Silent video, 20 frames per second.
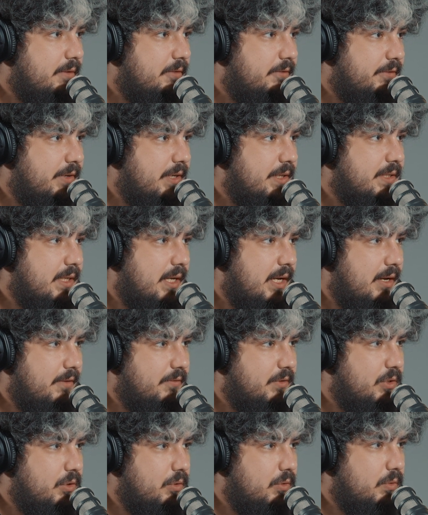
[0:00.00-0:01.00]
first
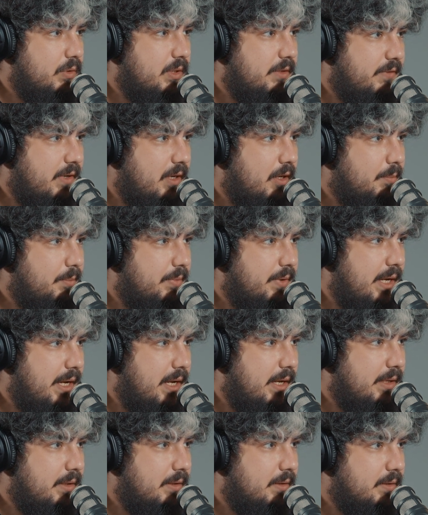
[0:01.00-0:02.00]
have to develop
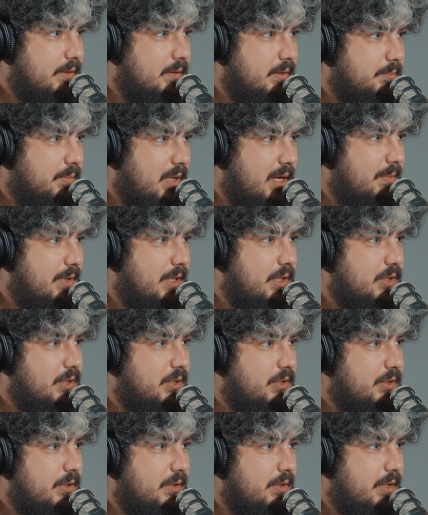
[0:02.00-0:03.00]
and
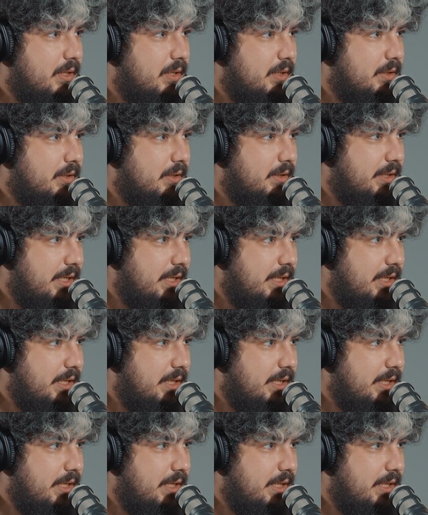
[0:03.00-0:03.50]
publish the